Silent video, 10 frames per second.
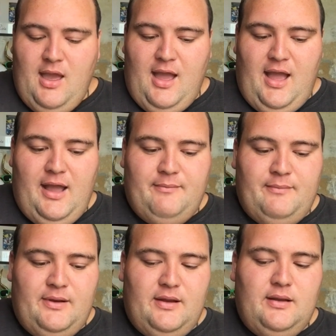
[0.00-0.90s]

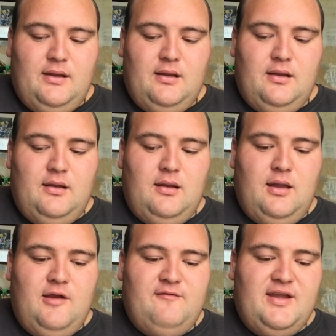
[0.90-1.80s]
in
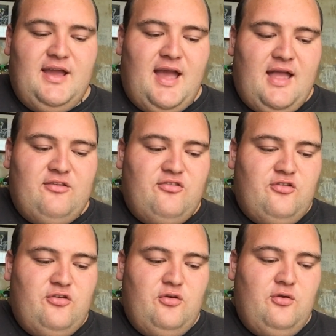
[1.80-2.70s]
regards
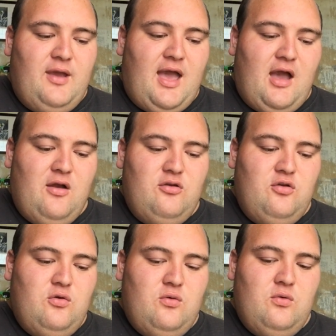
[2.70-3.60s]
to how
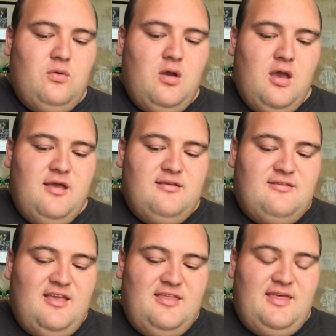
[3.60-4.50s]
you
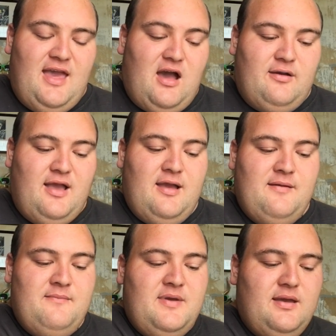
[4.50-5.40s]
see the
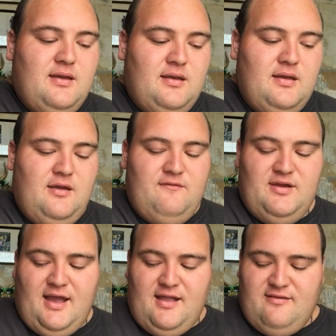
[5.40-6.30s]
outcome in
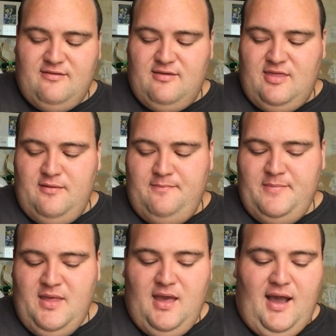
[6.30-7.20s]
regards to them.
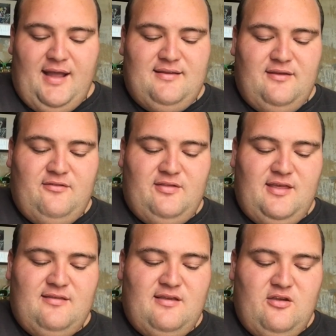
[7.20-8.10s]
I
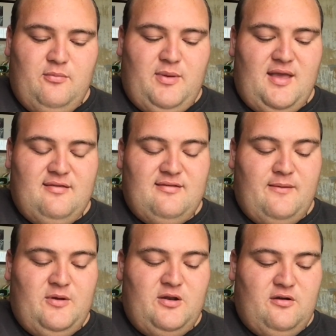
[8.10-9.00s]
definitely see you being
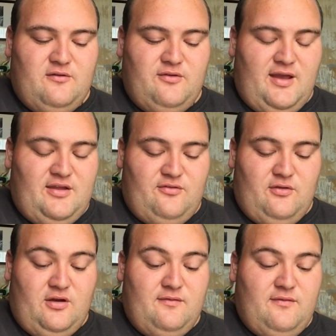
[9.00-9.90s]
someone
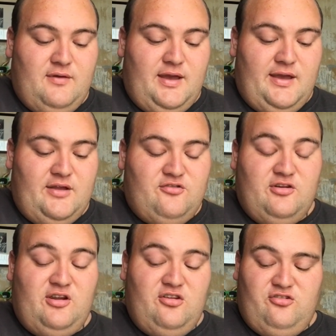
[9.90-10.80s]
of
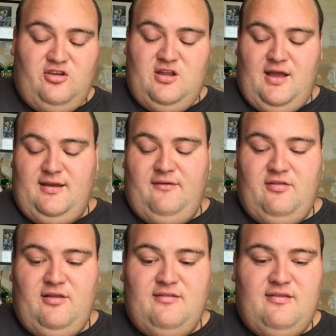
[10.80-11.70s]
tradition. I
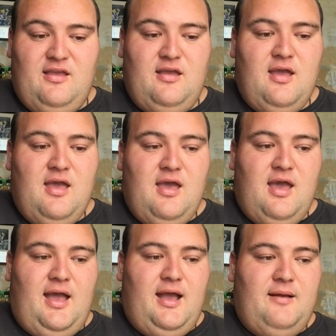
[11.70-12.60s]
definitely see
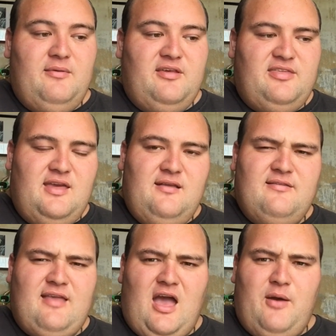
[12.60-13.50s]

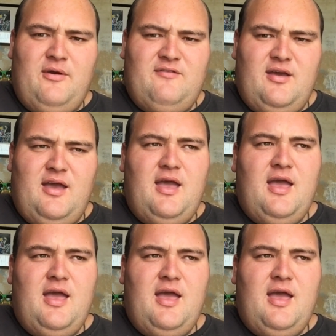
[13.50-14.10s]
things, however,